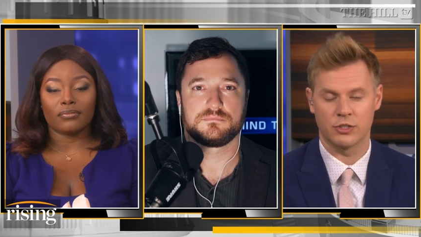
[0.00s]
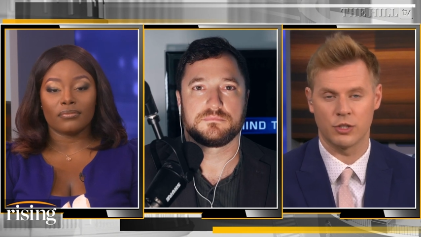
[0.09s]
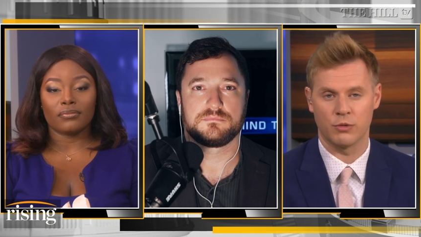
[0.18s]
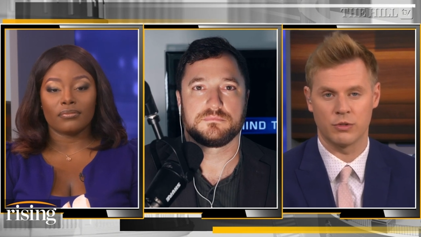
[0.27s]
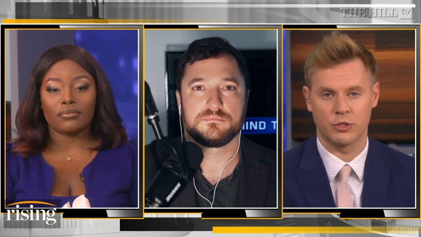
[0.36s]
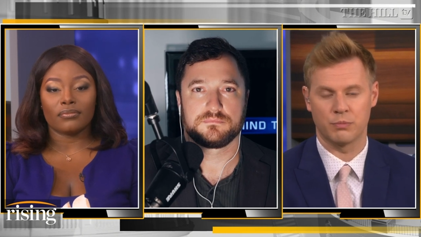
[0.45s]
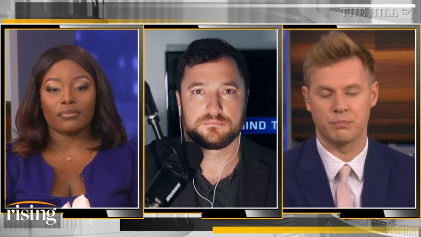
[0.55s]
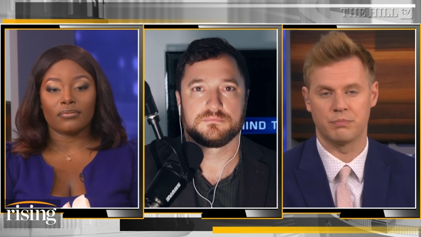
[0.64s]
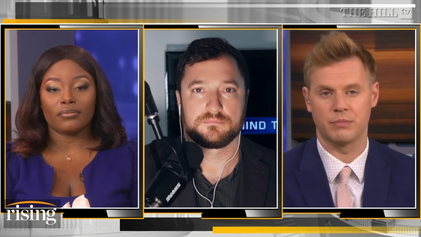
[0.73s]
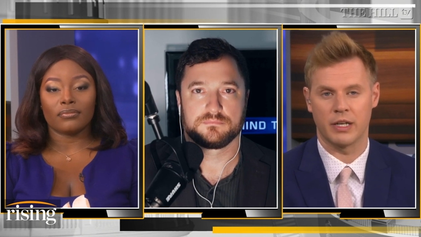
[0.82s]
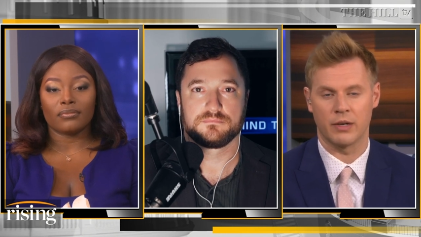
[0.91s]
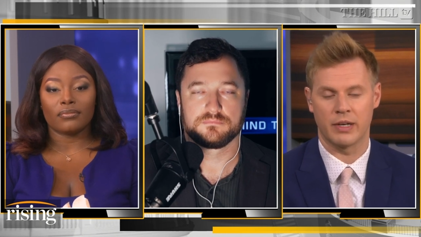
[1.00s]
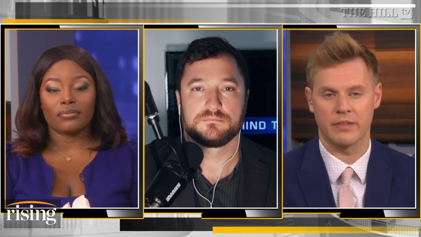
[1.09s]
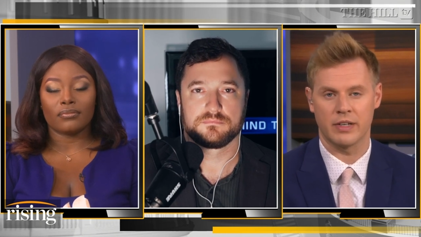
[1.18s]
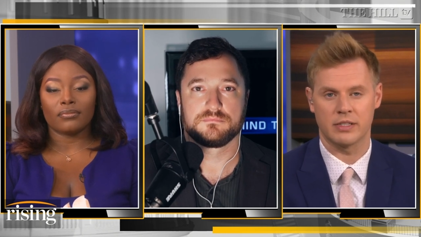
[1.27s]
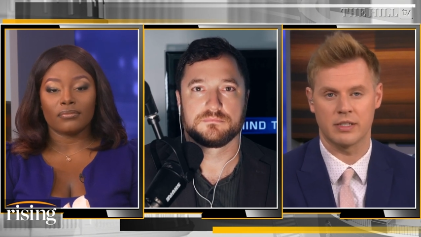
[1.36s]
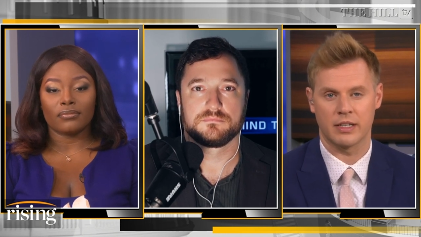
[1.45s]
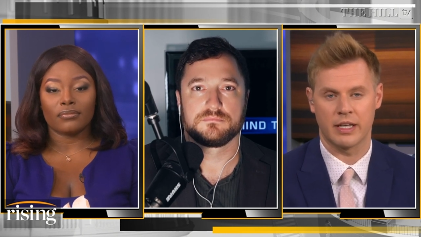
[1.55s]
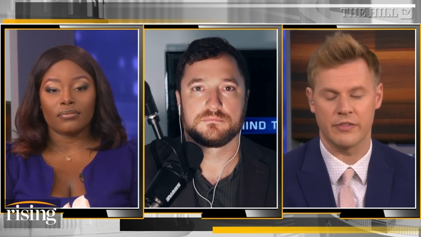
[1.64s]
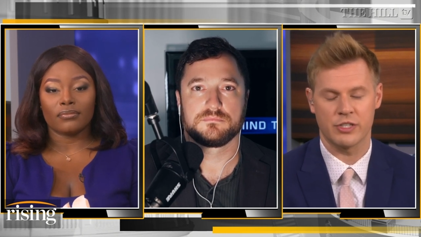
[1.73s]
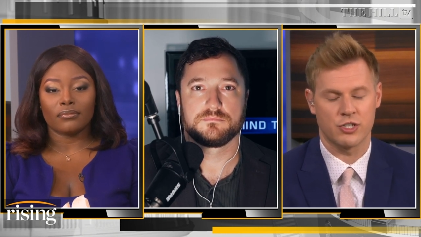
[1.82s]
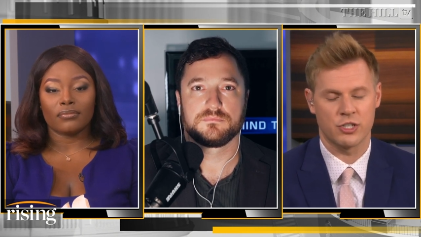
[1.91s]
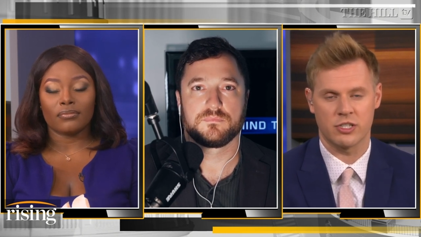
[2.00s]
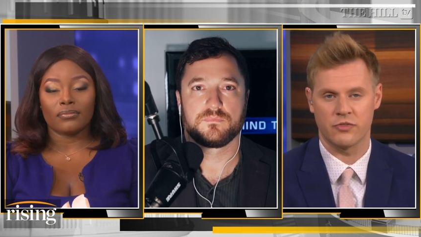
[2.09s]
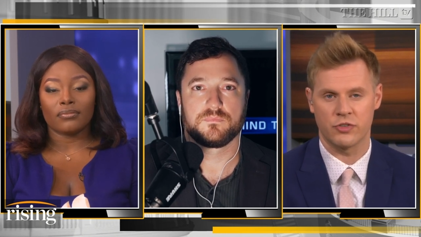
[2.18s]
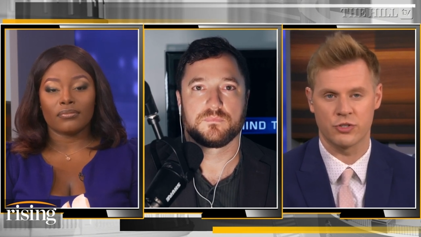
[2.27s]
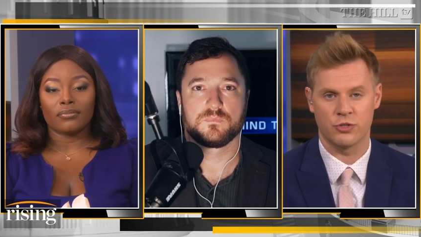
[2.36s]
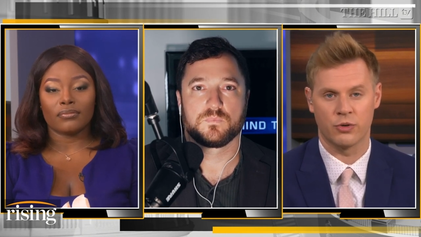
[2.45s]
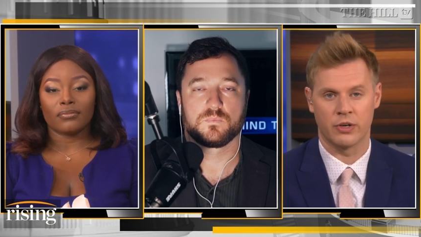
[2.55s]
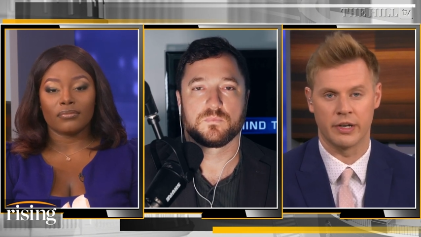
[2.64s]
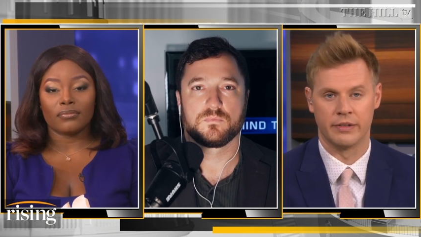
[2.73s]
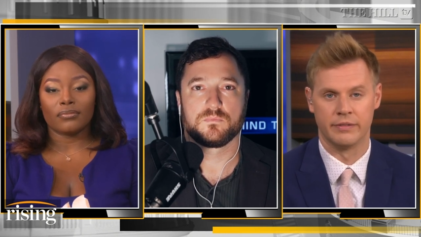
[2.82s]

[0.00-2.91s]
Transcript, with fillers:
Speaker 1: So so you know give us uh, give us the gist of your story.